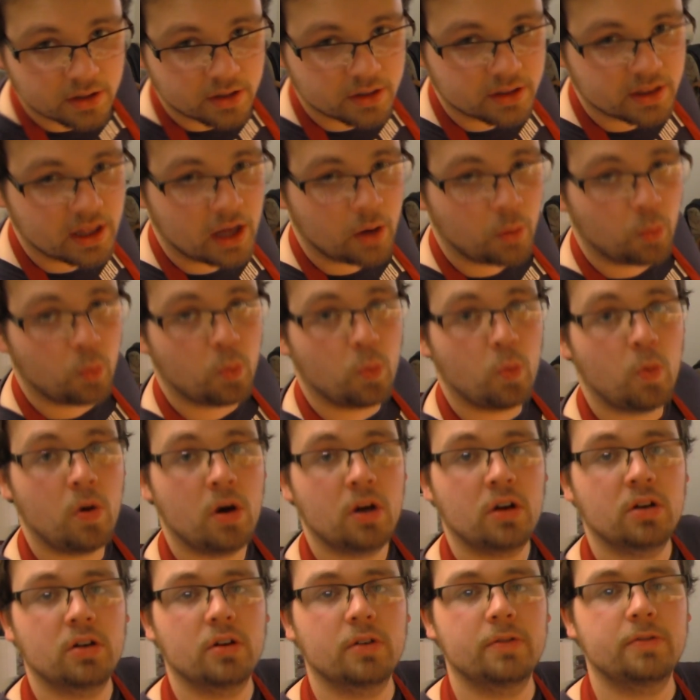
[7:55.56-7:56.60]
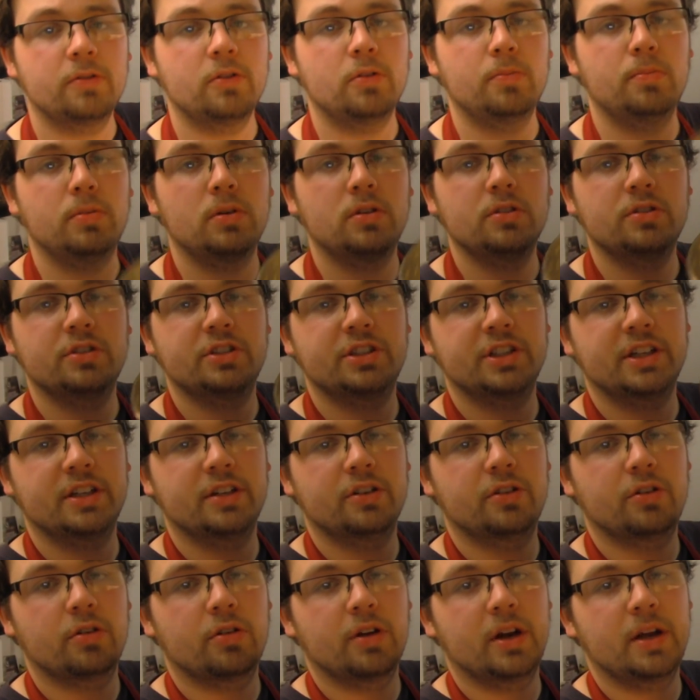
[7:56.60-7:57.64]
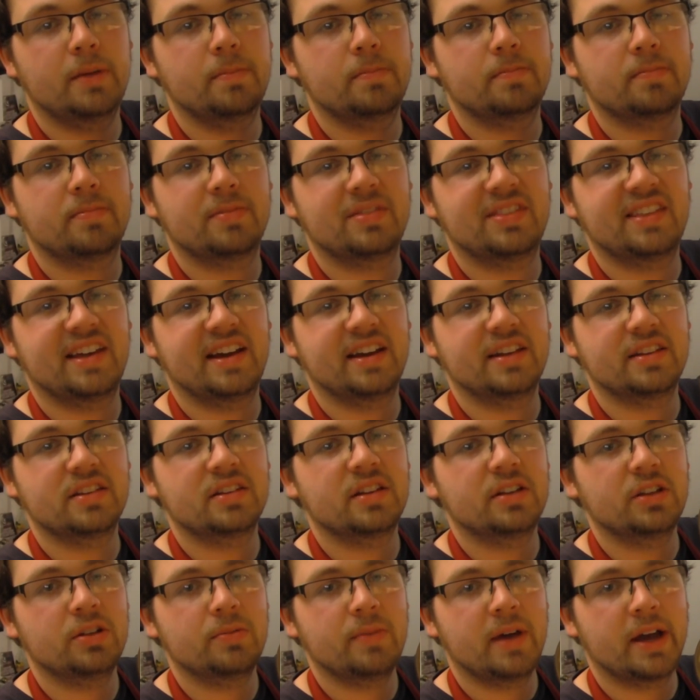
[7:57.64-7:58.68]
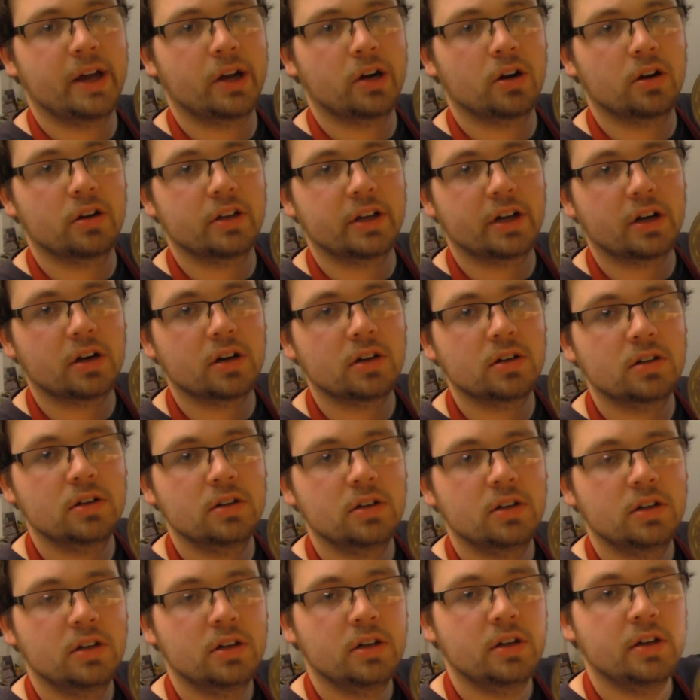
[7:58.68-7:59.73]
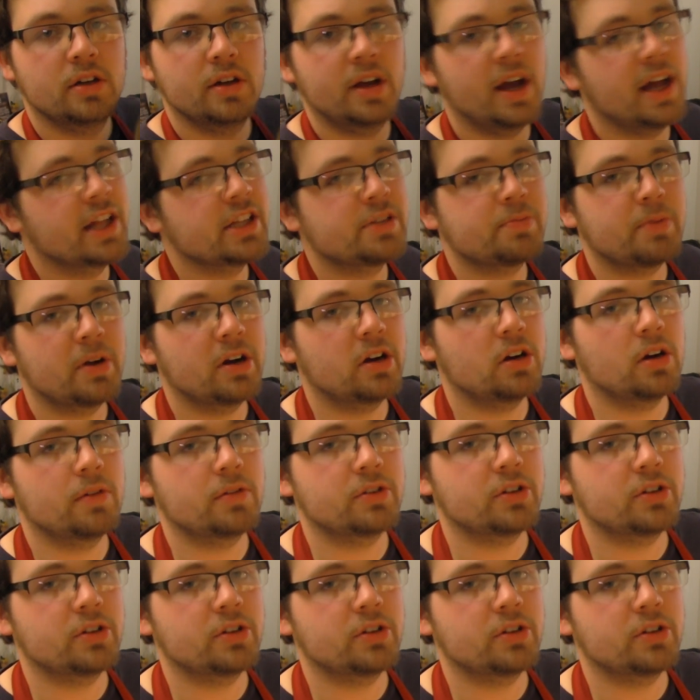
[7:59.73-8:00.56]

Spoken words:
that wonderful bullshit cream thing that you made earlier and spread it over